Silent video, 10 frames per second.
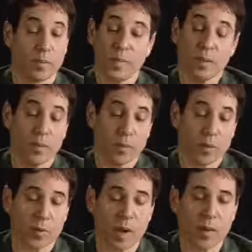maybe the
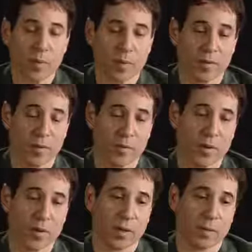most popular of your
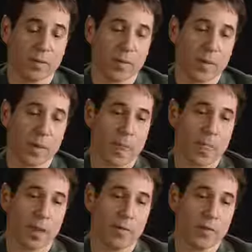work.
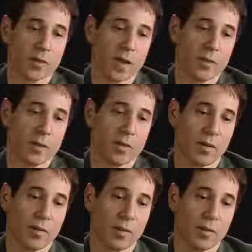Of the Simon and
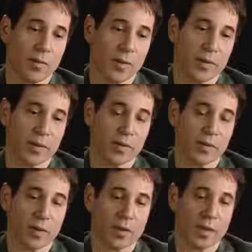Garfunkel period
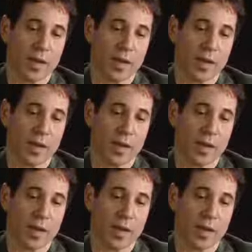songs,